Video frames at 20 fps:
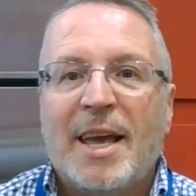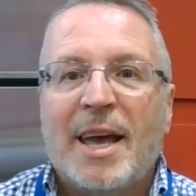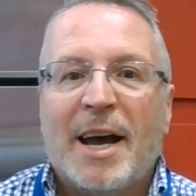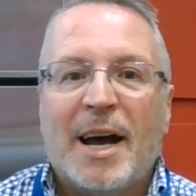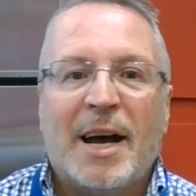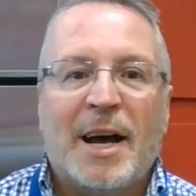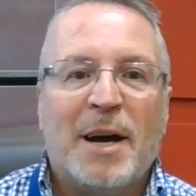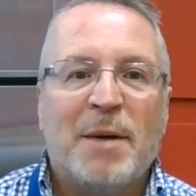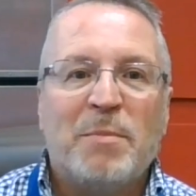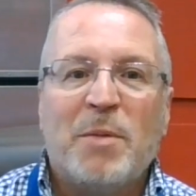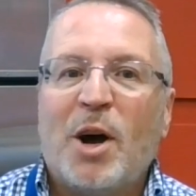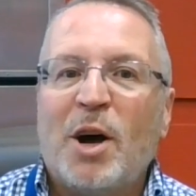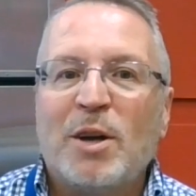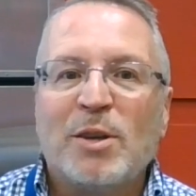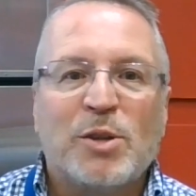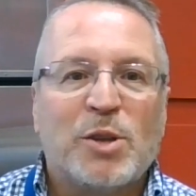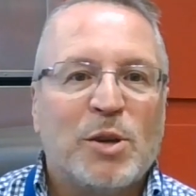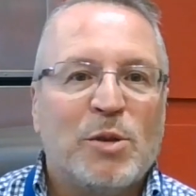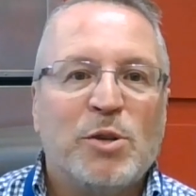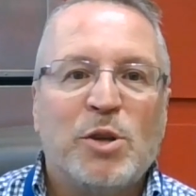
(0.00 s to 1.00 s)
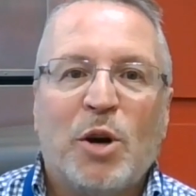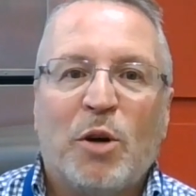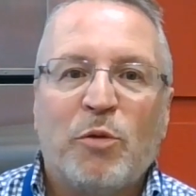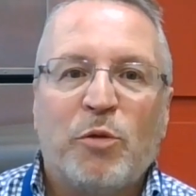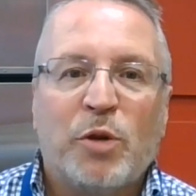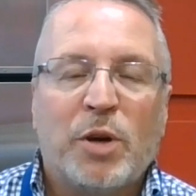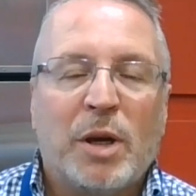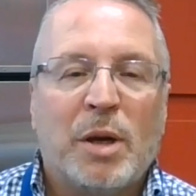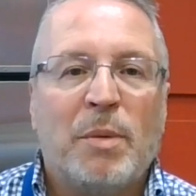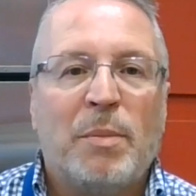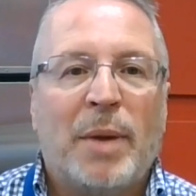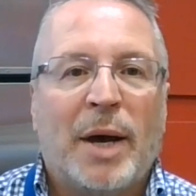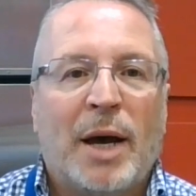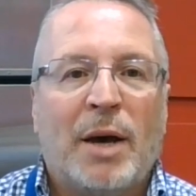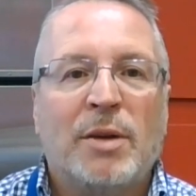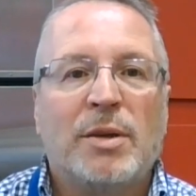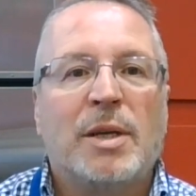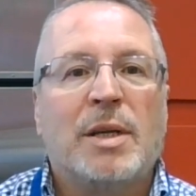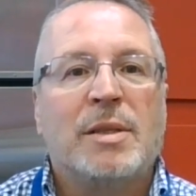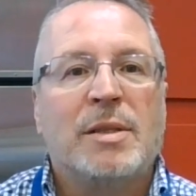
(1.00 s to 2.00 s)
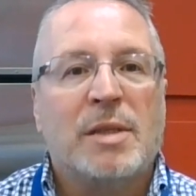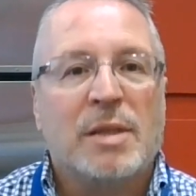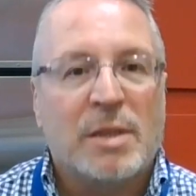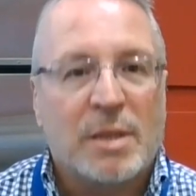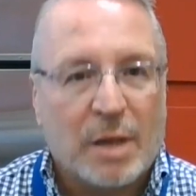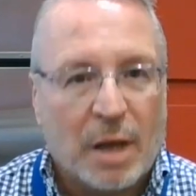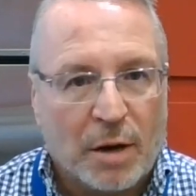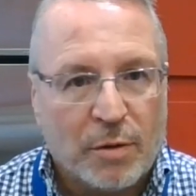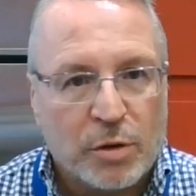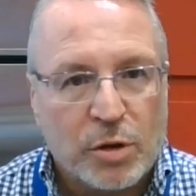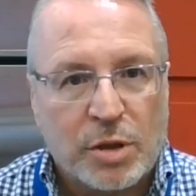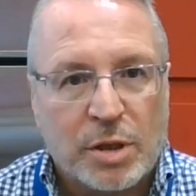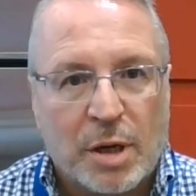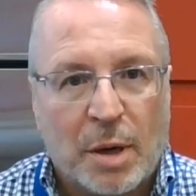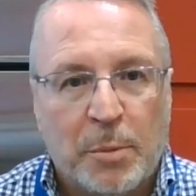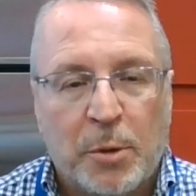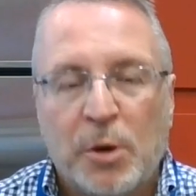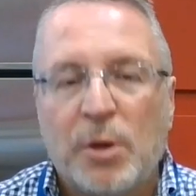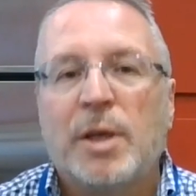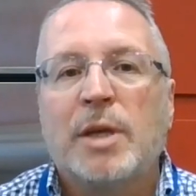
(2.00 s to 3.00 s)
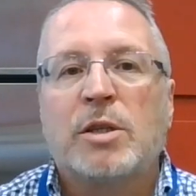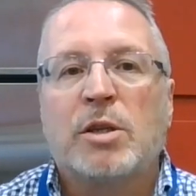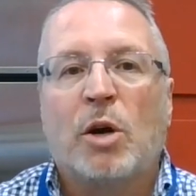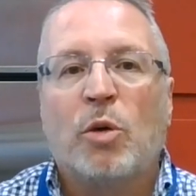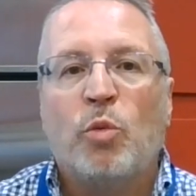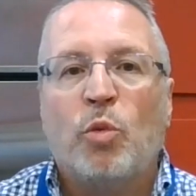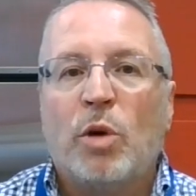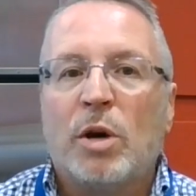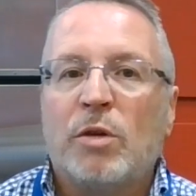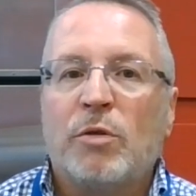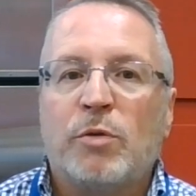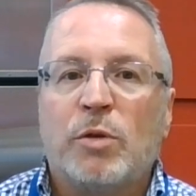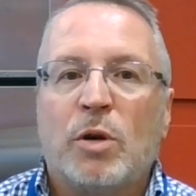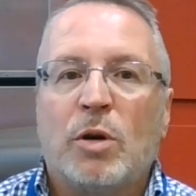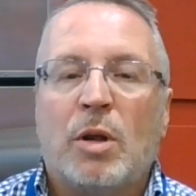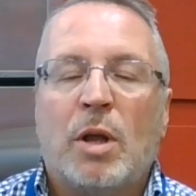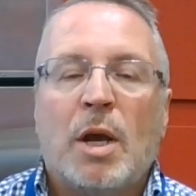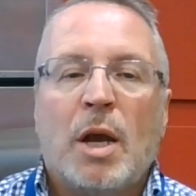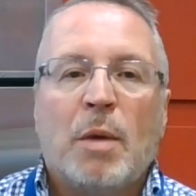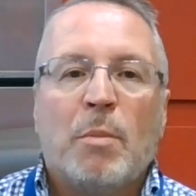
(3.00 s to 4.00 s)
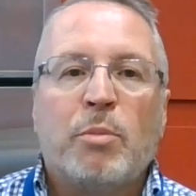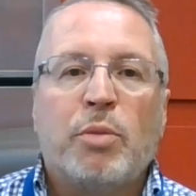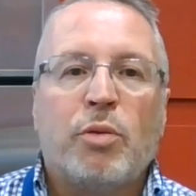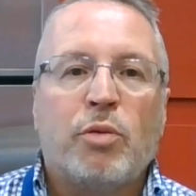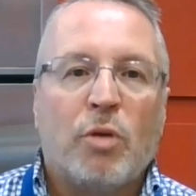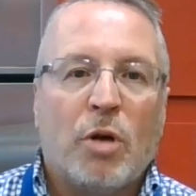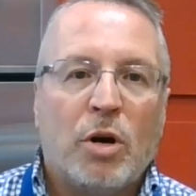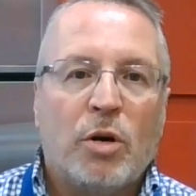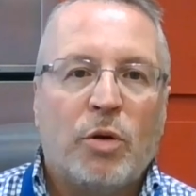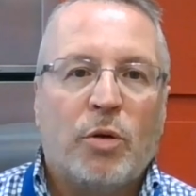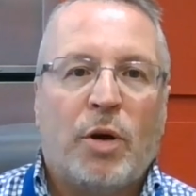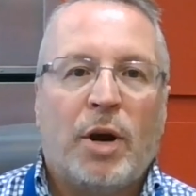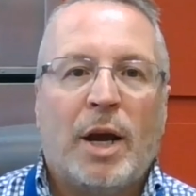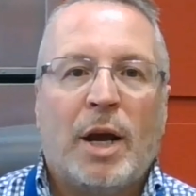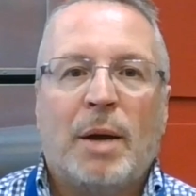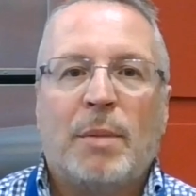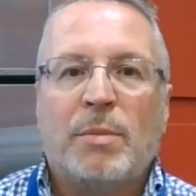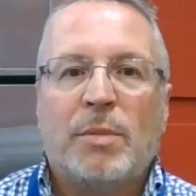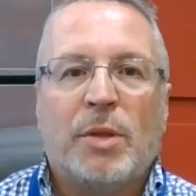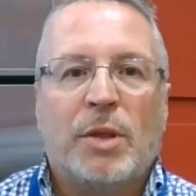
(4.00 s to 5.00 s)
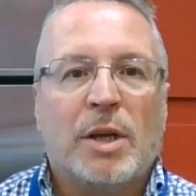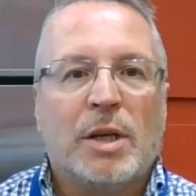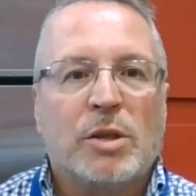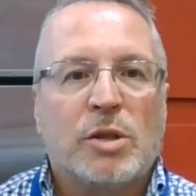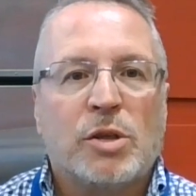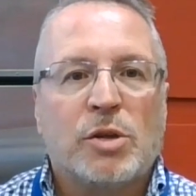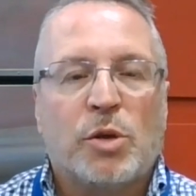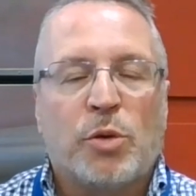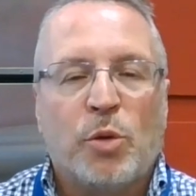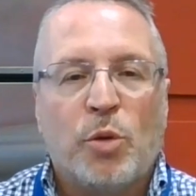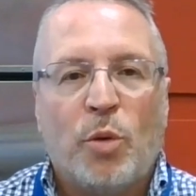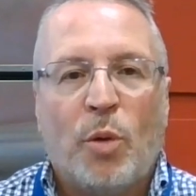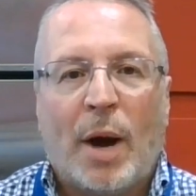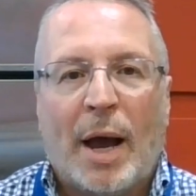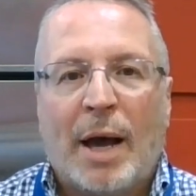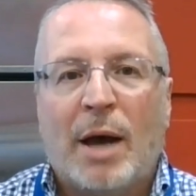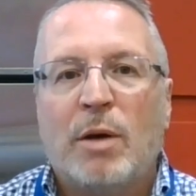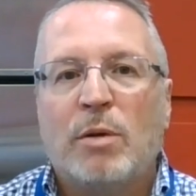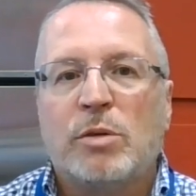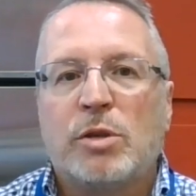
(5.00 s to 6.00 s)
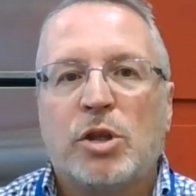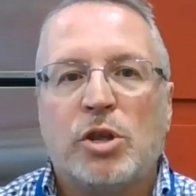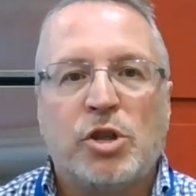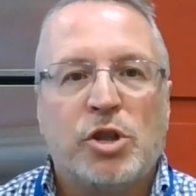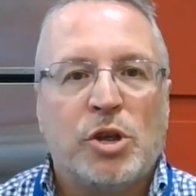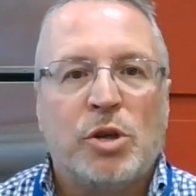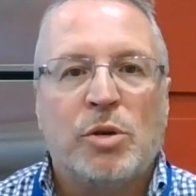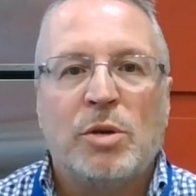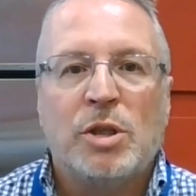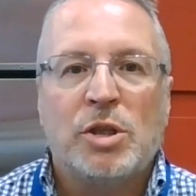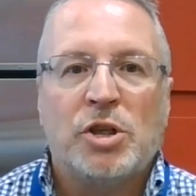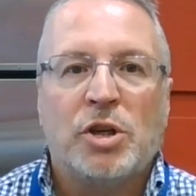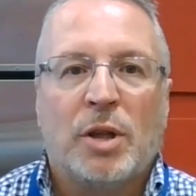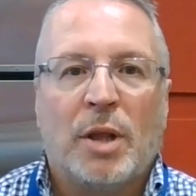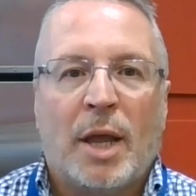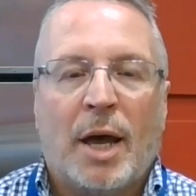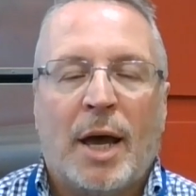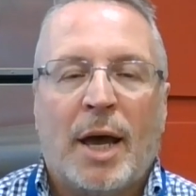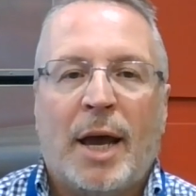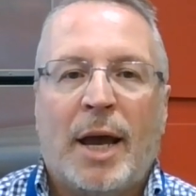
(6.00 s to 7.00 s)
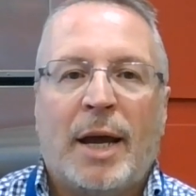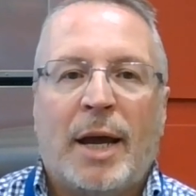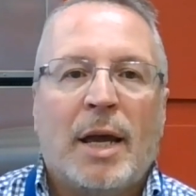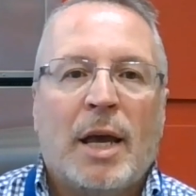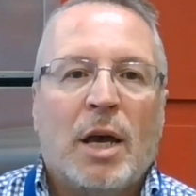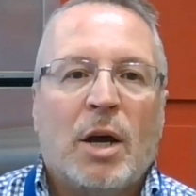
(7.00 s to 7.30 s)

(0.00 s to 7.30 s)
Um, also, don't forget about Discover Summer. That's a wonderful program that's throughout June and July.